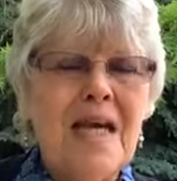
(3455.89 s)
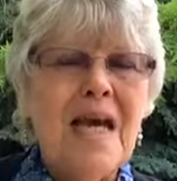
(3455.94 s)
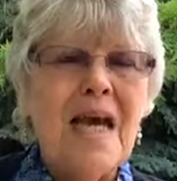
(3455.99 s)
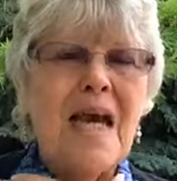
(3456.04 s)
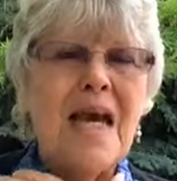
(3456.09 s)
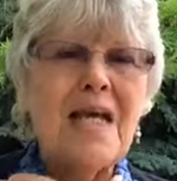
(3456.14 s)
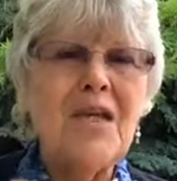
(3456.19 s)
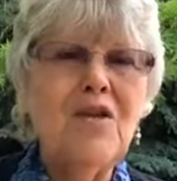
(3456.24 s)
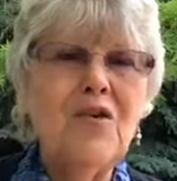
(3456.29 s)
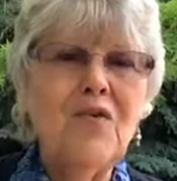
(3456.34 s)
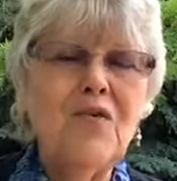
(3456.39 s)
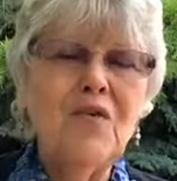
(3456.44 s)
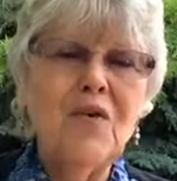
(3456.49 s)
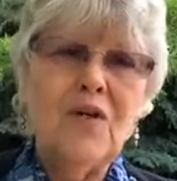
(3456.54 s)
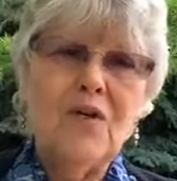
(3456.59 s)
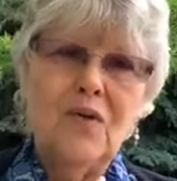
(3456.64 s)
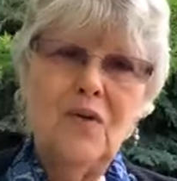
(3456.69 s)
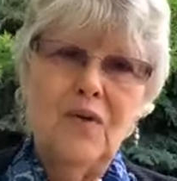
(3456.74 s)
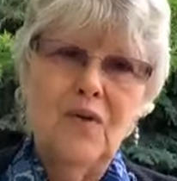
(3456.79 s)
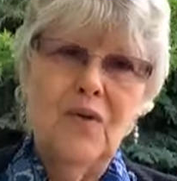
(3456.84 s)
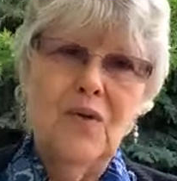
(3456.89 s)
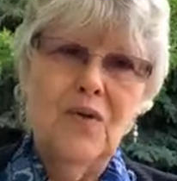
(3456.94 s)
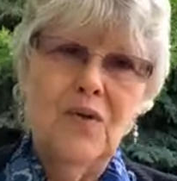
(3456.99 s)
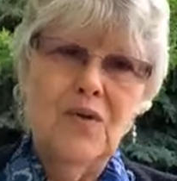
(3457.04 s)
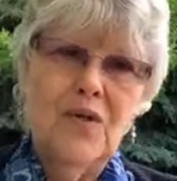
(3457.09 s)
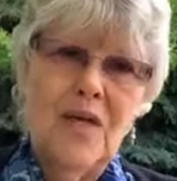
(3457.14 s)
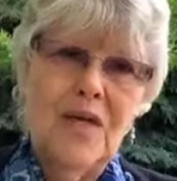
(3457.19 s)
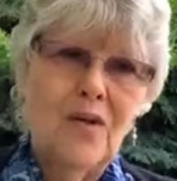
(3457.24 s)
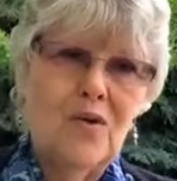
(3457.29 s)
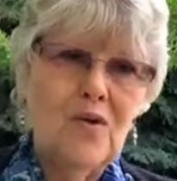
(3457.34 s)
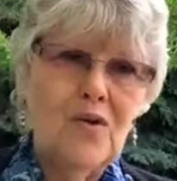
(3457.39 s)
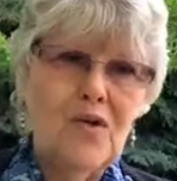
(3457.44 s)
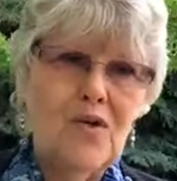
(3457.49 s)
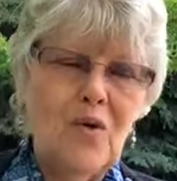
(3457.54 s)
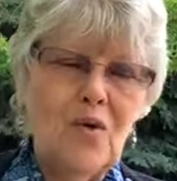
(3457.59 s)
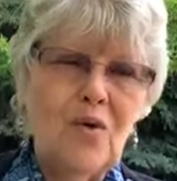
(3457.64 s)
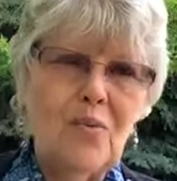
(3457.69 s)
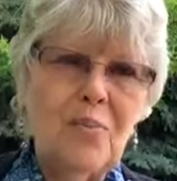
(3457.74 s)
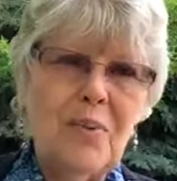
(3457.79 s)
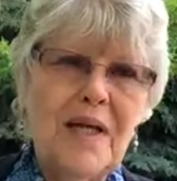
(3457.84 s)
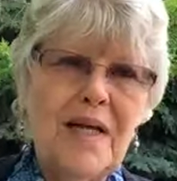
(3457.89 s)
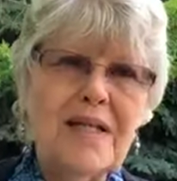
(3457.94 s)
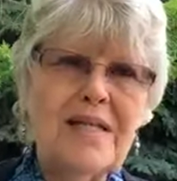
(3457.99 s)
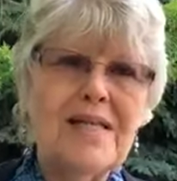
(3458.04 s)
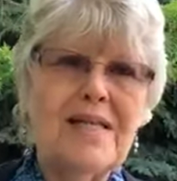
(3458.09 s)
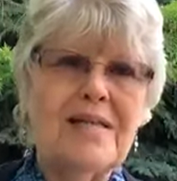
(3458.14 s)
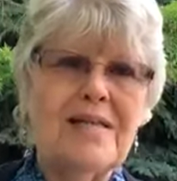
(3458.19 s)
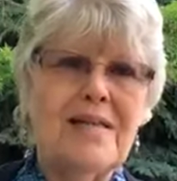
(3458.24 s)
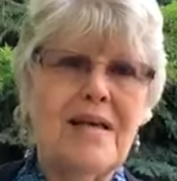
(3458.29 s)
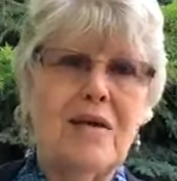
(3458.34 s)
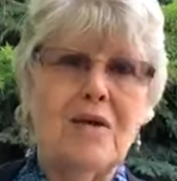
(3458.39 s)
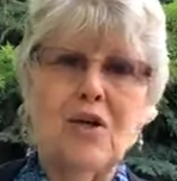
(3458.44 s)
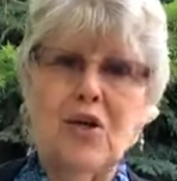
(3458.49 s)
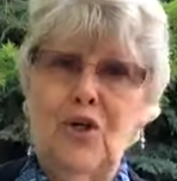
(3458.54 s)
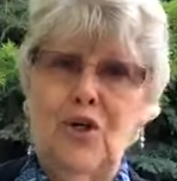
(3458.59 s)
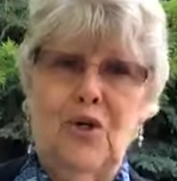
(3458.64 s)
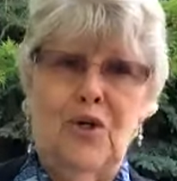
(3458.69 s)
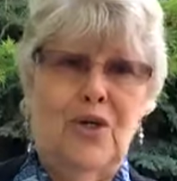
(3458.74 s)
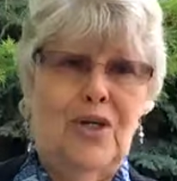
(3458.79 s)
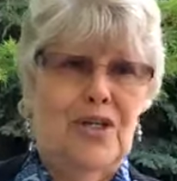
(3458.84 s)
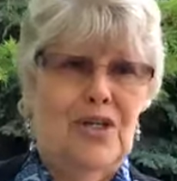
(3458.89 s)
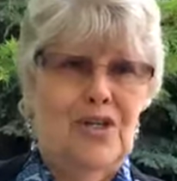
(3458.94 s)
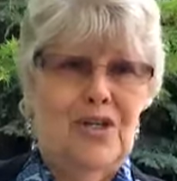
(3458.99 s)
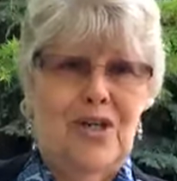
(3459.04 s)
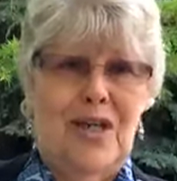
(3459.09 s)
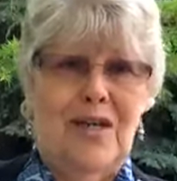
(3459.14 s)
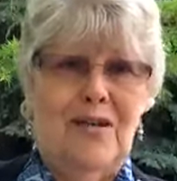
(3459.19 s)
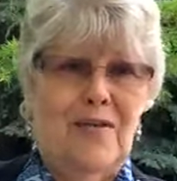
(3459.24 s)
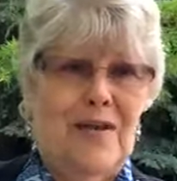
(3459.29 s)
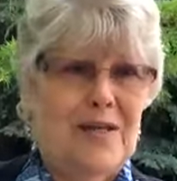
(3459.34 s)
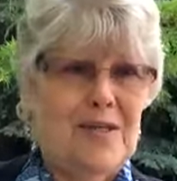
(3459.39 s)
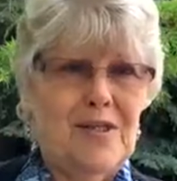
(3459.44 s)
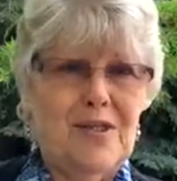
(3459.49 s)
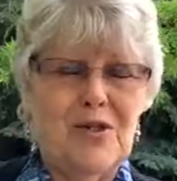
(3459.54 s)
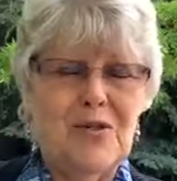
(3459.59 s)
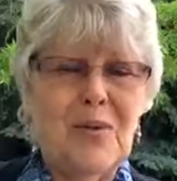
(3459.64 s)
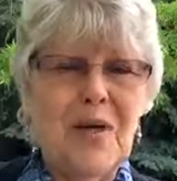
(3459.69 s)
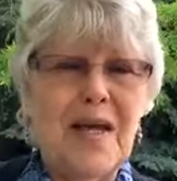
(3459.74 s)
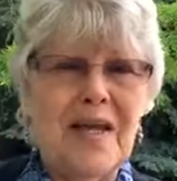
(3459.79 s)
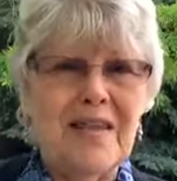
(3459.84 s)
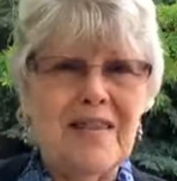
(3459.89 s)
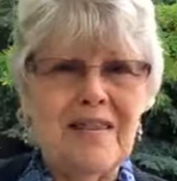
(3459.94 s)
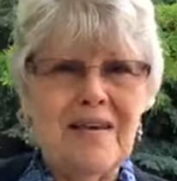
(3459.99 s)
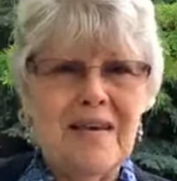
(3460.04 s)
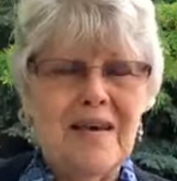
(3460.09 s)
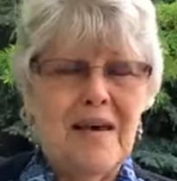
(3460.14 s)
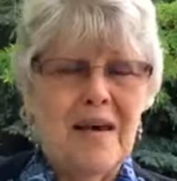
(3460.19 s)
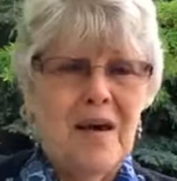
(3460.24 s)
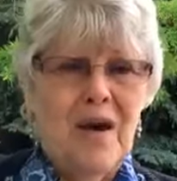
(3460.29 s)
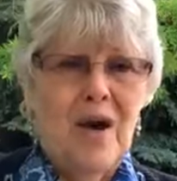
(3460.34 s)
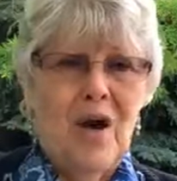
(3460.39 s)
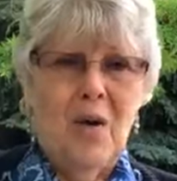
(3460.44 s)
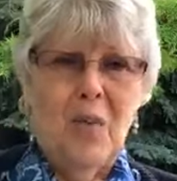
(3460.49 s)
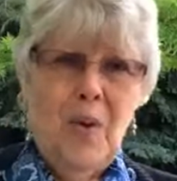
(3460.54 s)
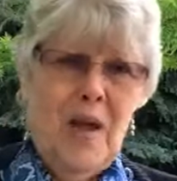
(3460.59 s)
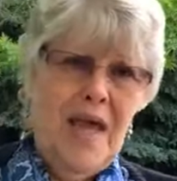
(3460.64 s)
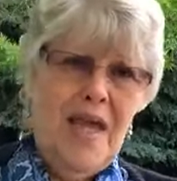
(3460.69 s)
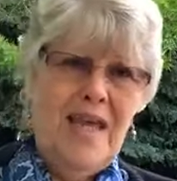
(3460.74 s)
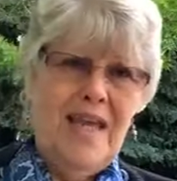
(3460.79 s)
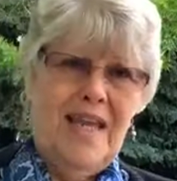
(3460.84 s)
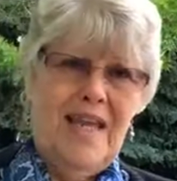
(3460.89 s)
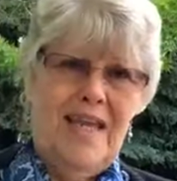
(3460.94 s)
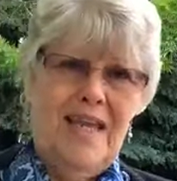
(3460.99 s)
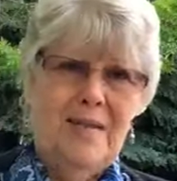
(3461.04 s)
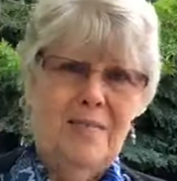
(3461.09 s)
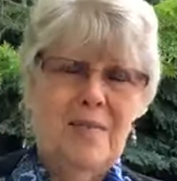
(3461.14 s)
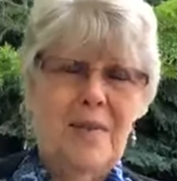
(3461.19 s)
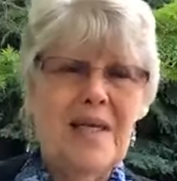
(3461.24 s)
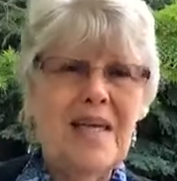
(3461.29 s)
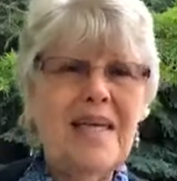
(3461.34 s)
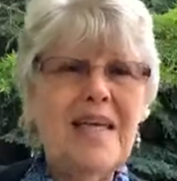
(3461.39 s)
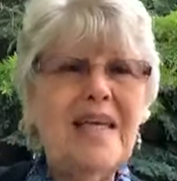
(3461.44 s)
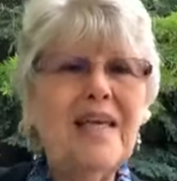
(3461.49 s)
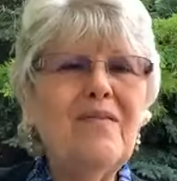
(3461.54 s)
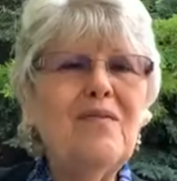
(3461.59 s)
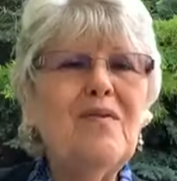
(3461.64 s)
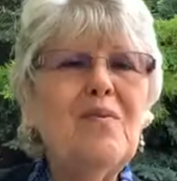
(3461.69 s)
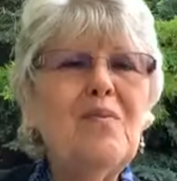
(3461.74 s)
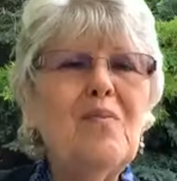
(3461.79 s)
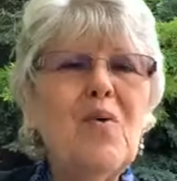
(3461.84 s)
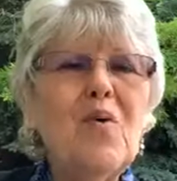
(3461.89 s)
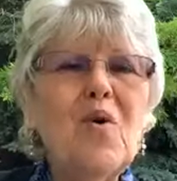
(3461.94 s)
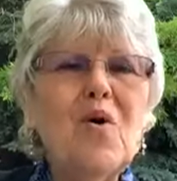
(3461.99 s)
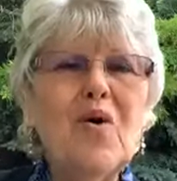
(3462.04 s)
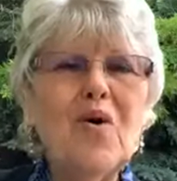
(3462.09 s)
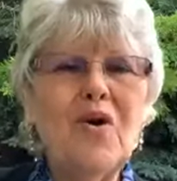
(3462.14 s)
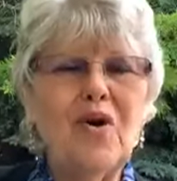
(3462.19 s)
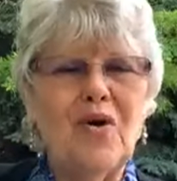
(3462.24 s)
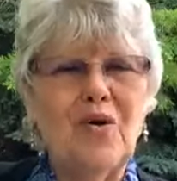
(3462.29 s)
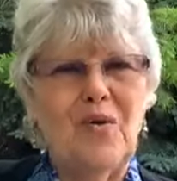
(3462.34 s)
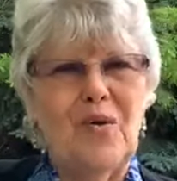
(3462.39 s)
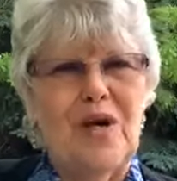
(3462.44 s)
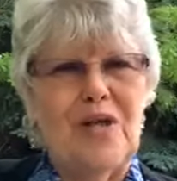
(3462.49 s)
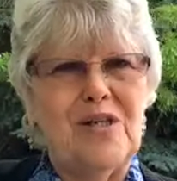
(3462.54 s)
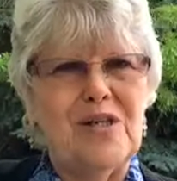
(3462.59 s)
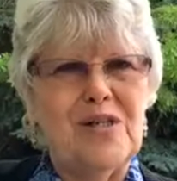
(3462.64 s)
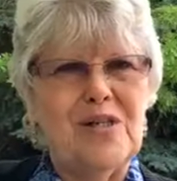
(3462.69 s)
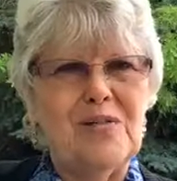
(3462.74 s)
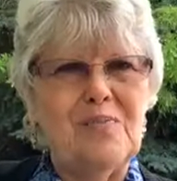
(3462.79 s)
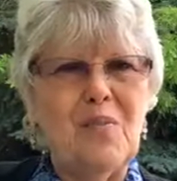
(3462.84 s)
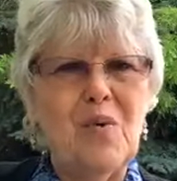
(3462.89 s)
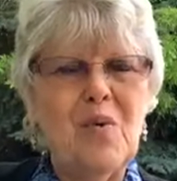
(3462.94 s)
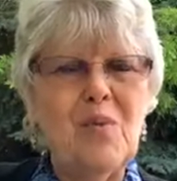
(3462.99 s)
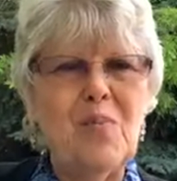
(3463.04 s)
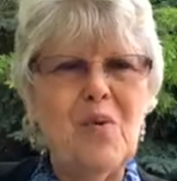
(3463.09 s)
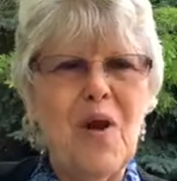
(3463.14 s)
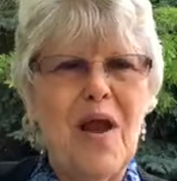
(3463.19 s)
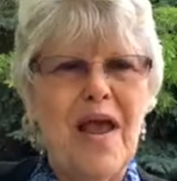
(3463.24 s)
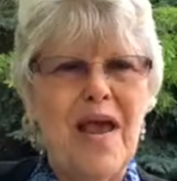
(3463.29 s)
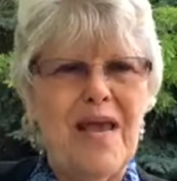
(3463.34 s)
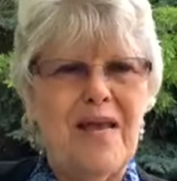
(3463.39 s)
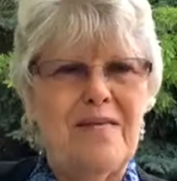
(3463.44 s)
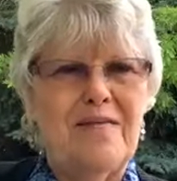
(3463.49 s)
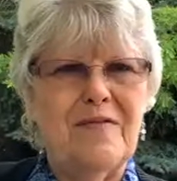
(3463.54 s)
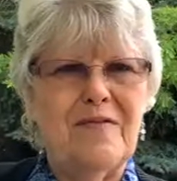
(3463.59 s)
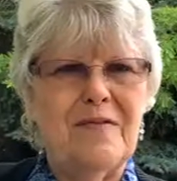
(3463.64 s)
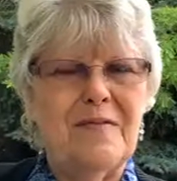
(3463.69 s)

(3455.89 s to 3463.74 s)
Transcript: And you feel your, in your solar plexus that courage and that strength awakening and being even more courageous, more brave.